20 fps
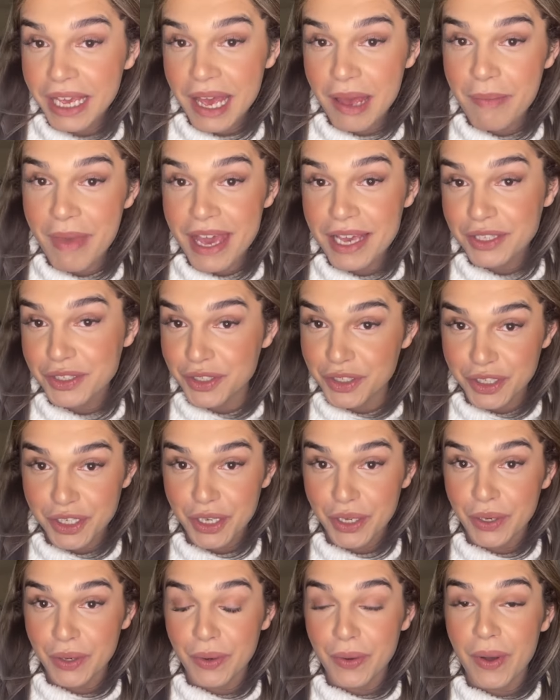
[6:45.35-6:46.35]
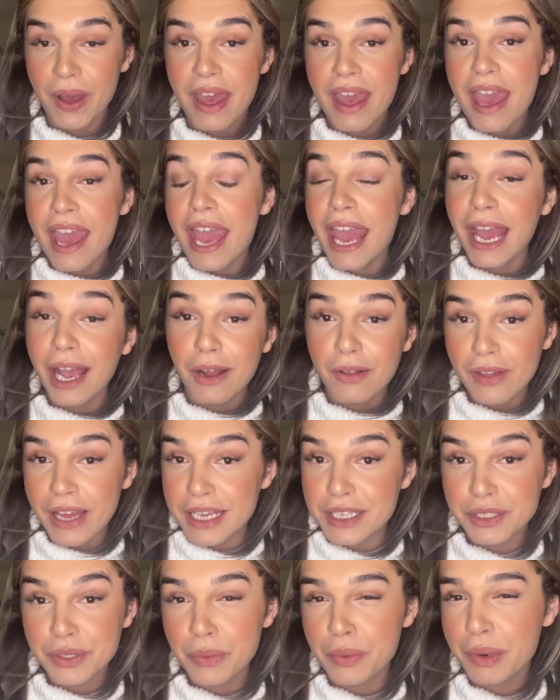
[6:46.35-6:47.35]
MX2 hair
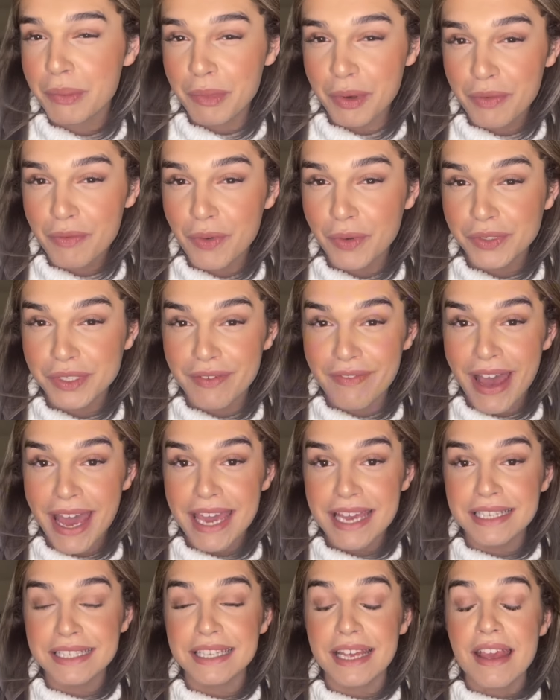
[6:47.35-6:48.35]
laser removal device.